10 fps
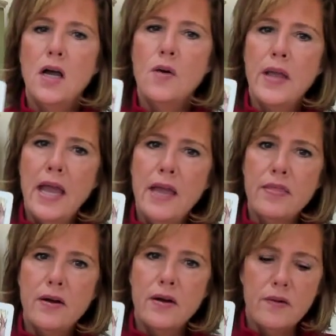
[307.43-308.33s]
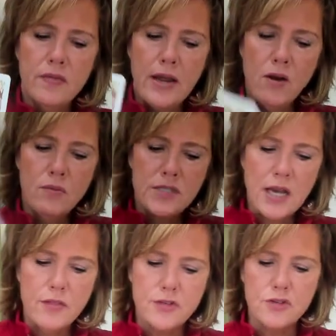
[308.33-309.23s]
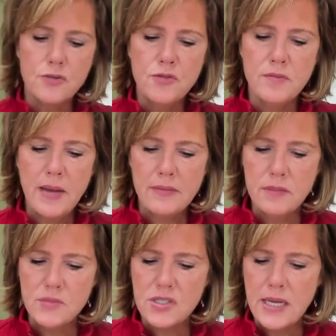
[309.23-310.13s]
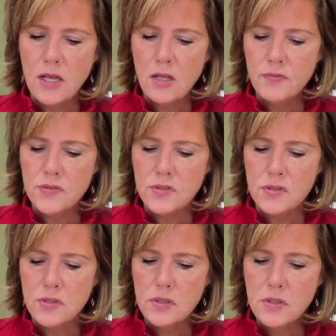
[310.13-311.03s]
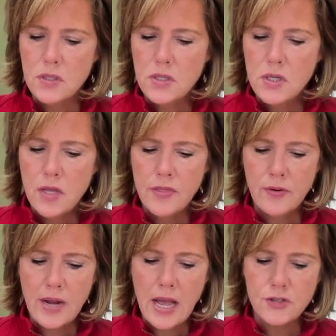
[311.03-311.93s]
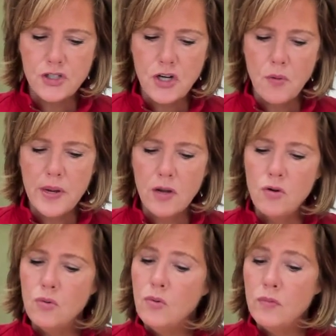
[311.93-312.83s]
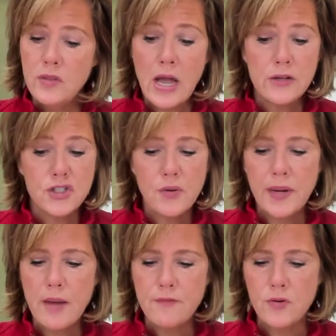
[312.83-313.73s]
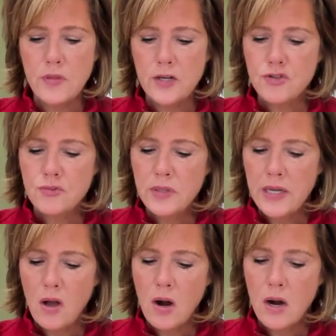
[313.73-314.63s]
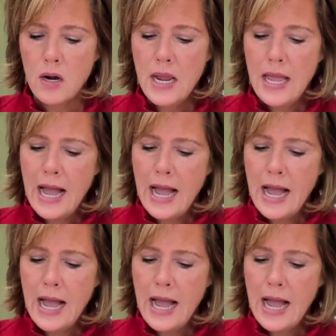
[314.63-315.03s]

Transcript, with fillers: Okay, they don't tell the truth about themselves. They're not showing up for who they truly are.